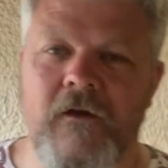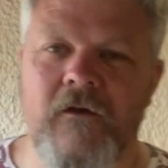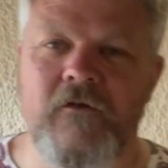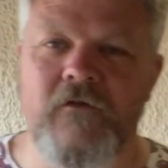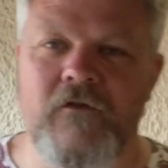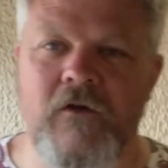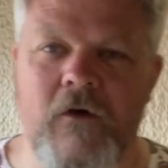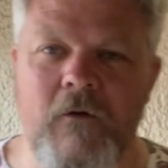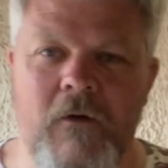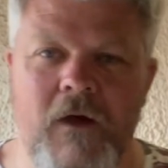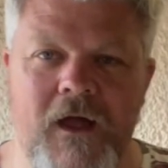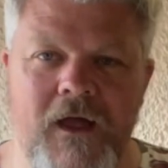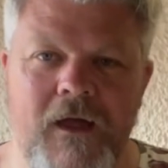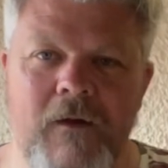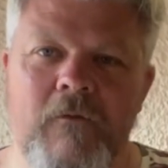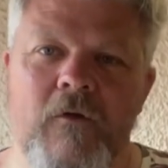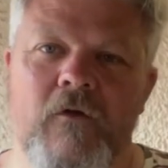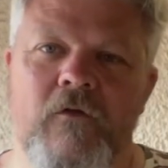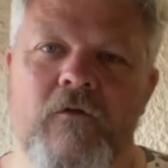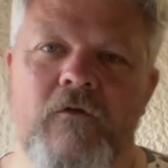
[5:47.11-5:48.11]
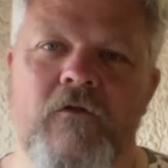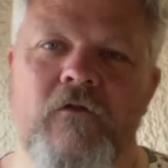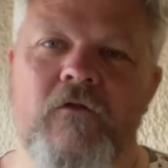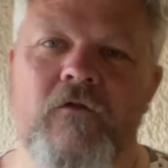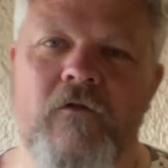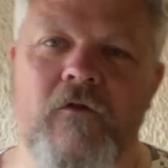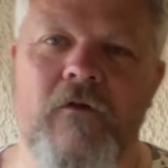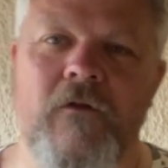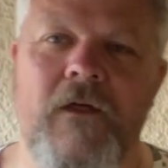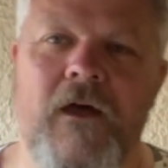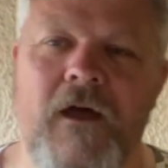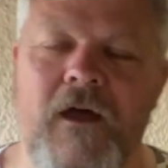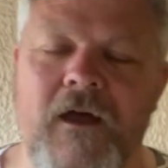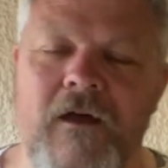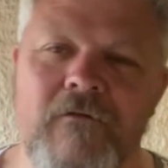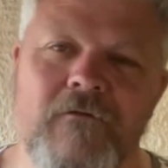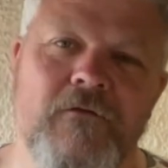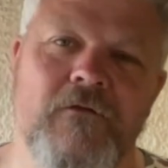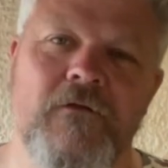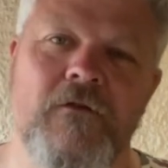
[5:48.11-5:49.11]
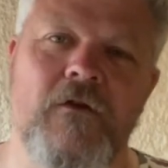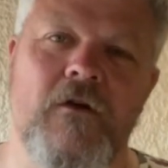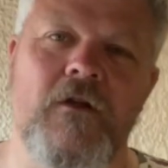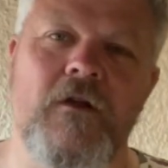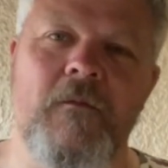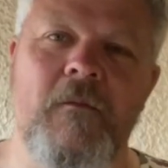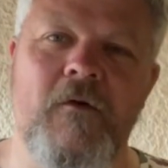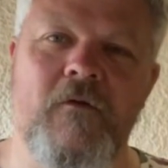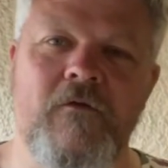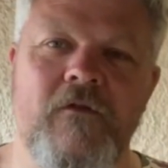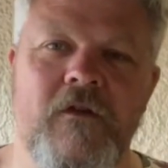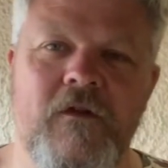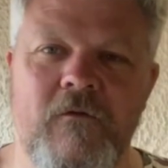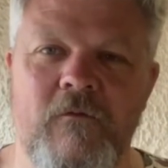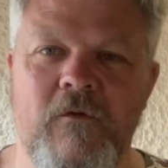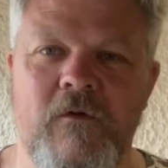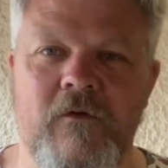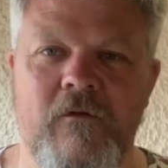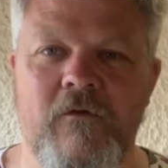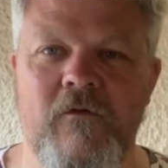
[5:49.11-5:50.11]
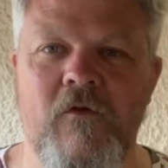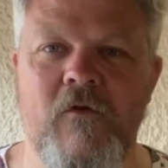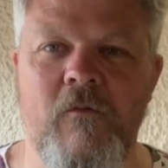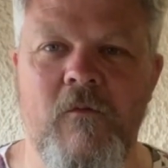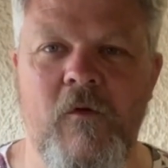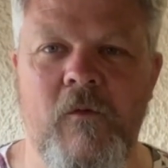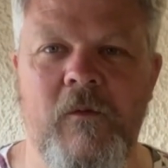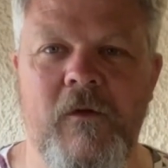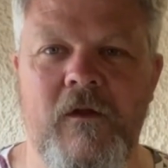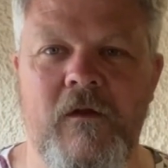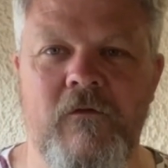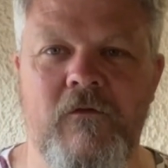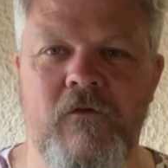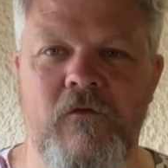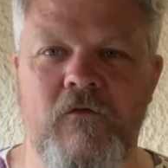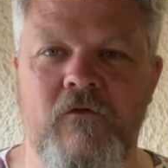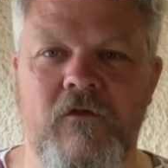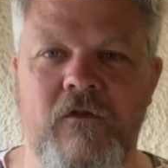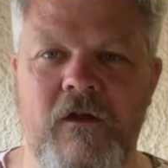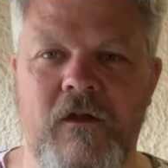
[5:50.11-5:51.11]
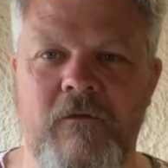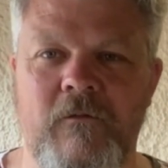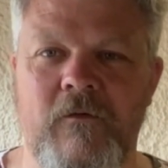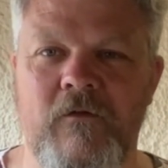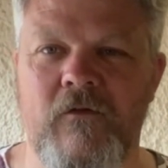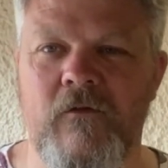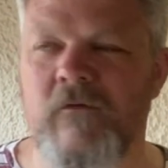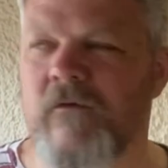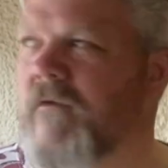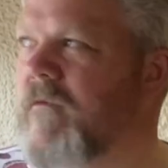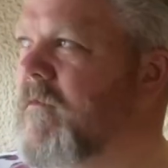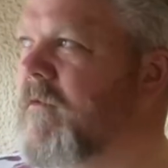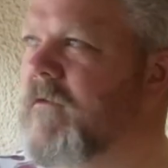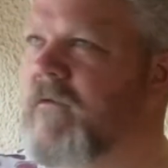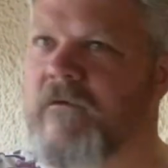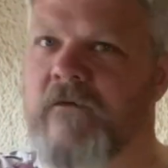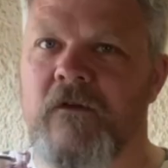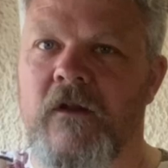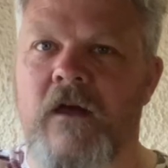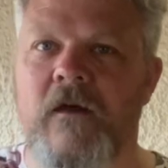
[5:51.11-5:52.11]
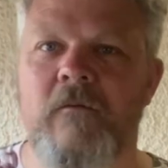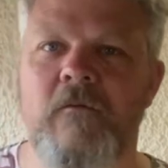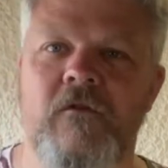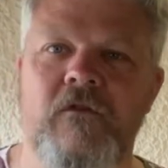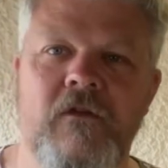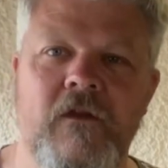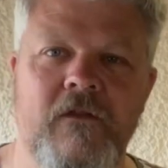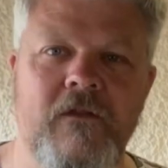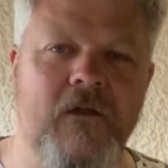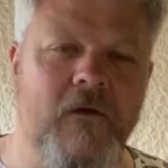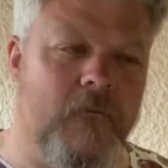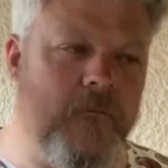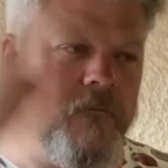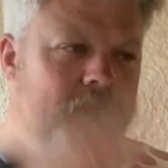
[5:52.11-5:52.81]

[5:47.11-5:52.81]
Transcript: So I am going to restore that. I haven't forgotten about it. It will come up in a future episode of the Flying Me Shed now.